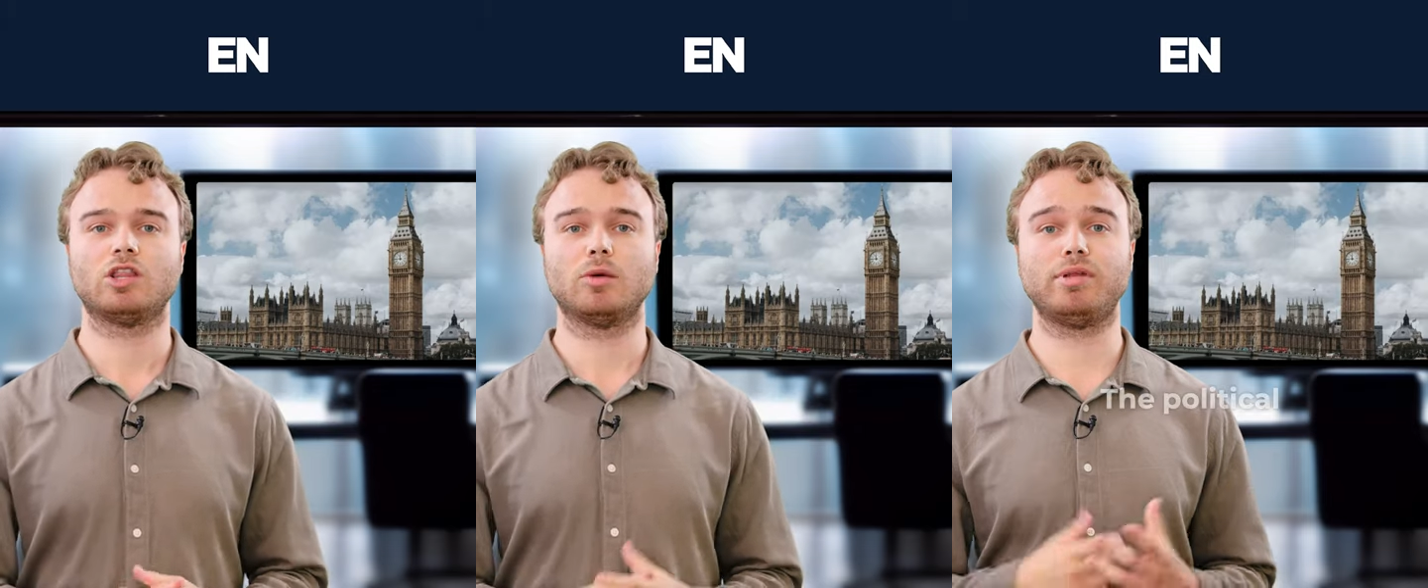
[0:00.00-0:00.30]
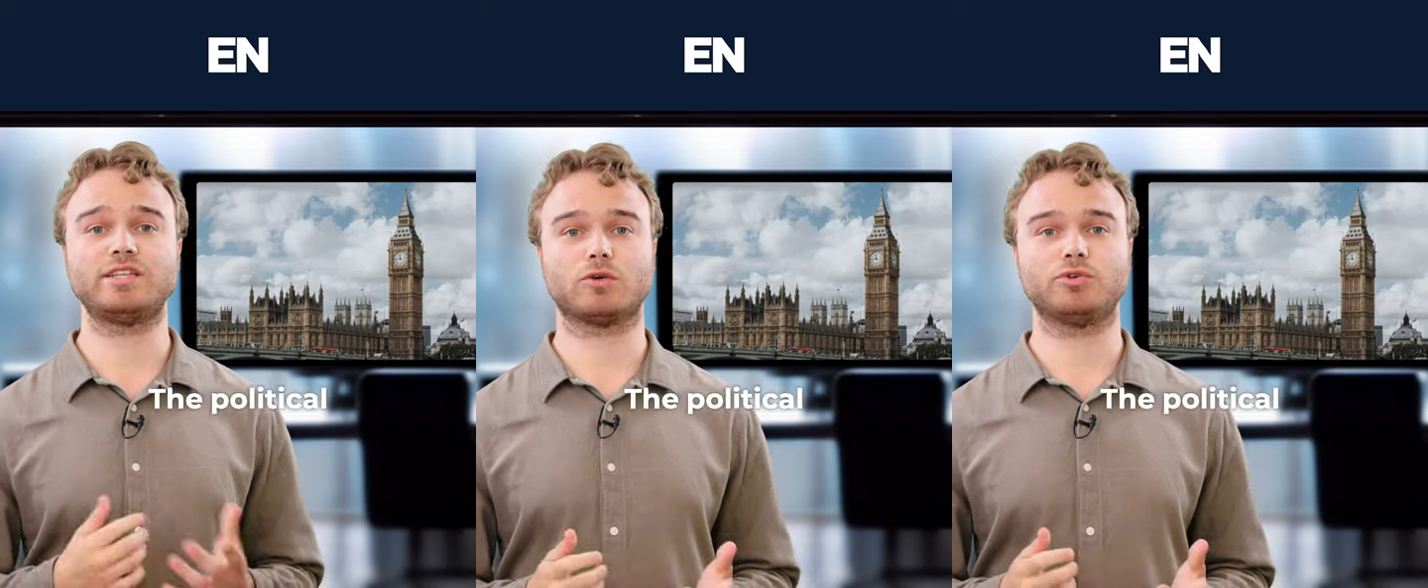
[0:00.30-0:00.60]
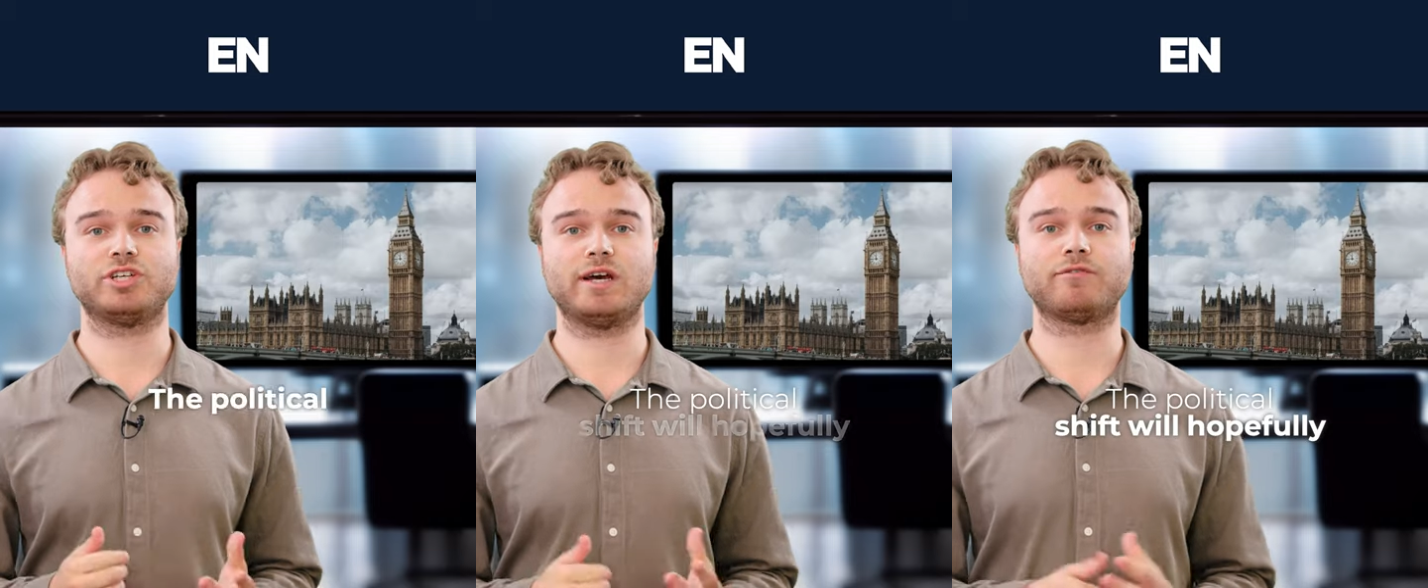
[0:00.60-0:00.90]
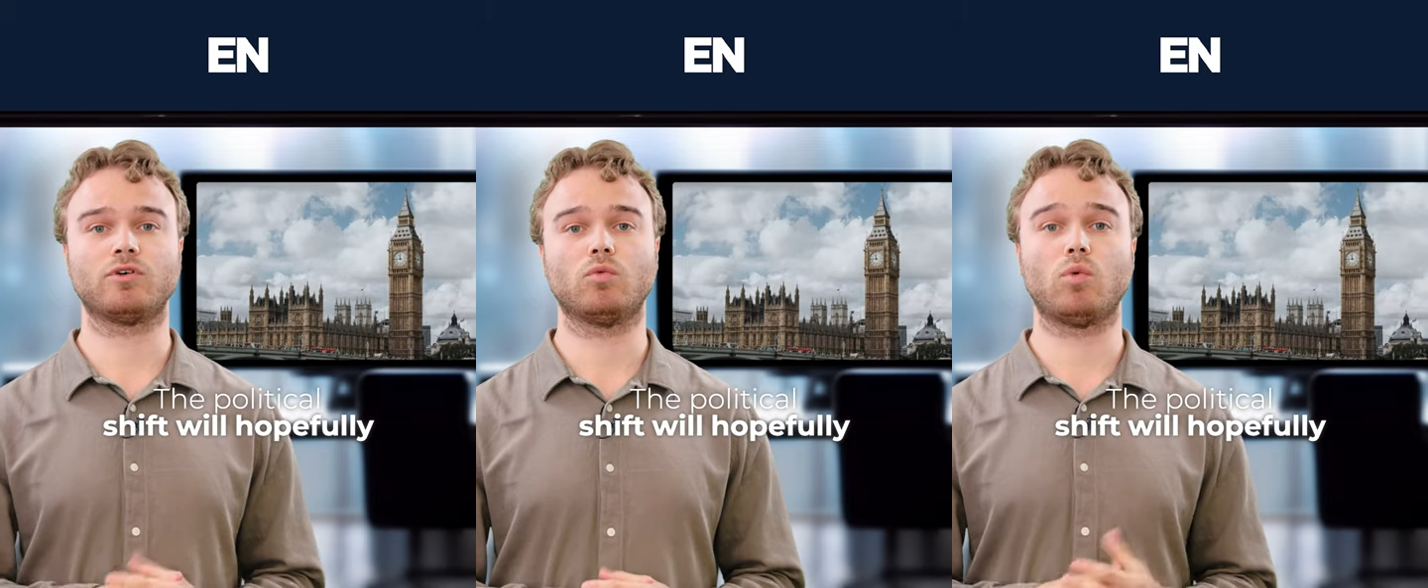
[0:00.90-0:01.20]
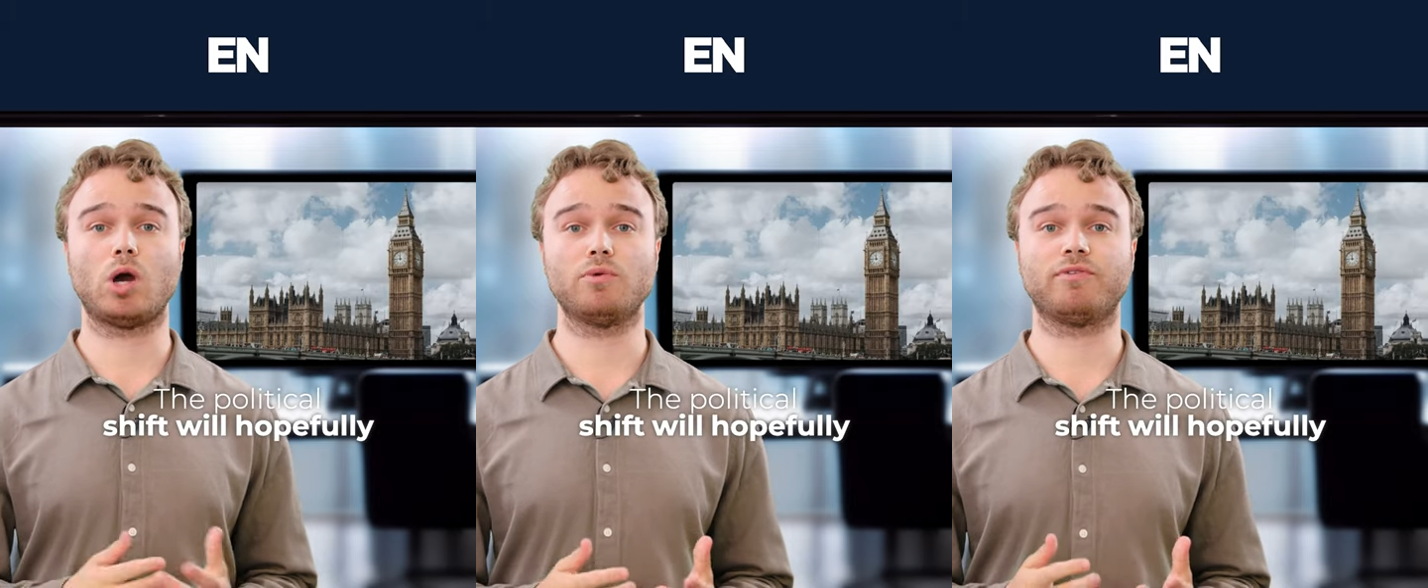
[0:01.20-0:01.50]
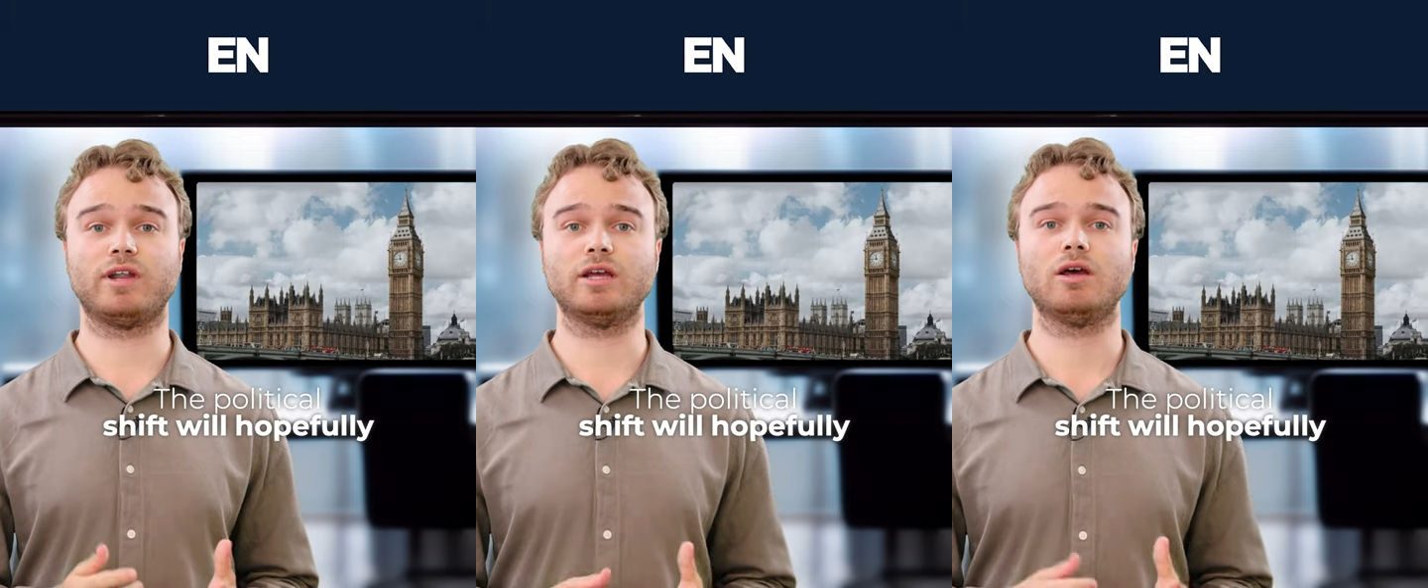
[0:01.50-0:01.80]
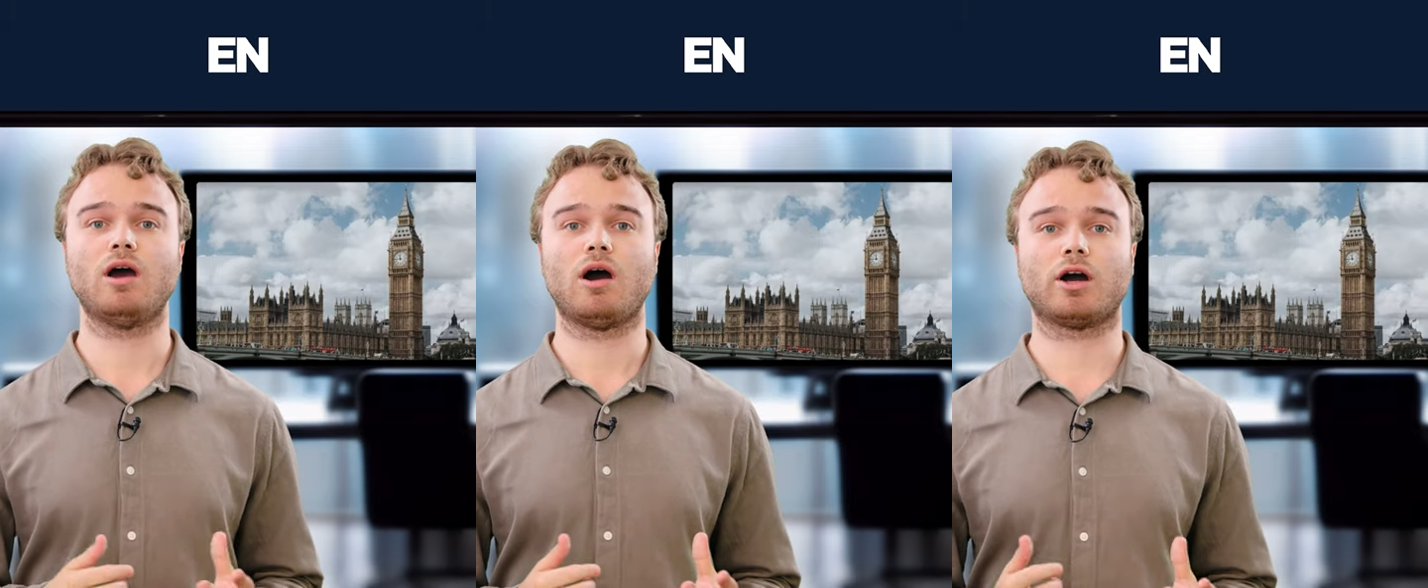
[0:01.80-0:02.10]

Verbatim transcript: The political shift will hopefully